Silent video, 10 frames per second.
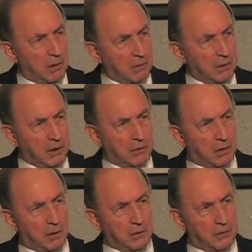only
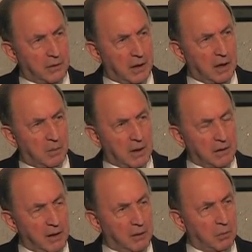talk today
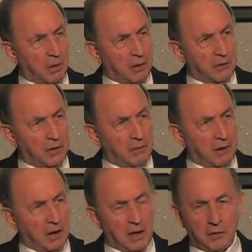about
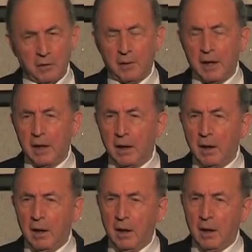network-centric SOA.
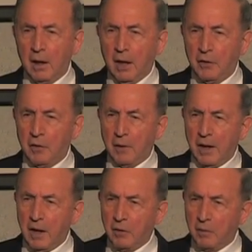
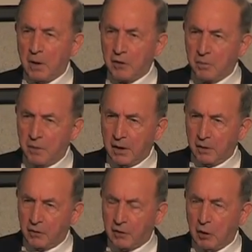SOA has a much
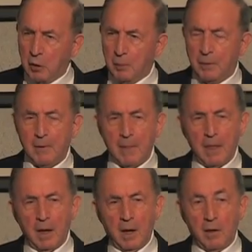bigger scope.
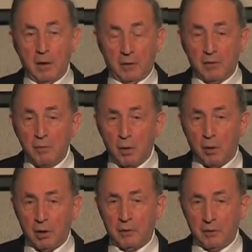There is
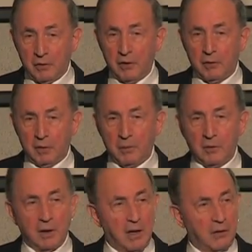more to systems
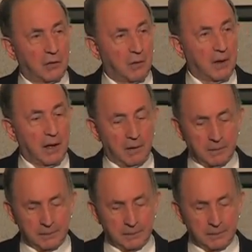than SOA.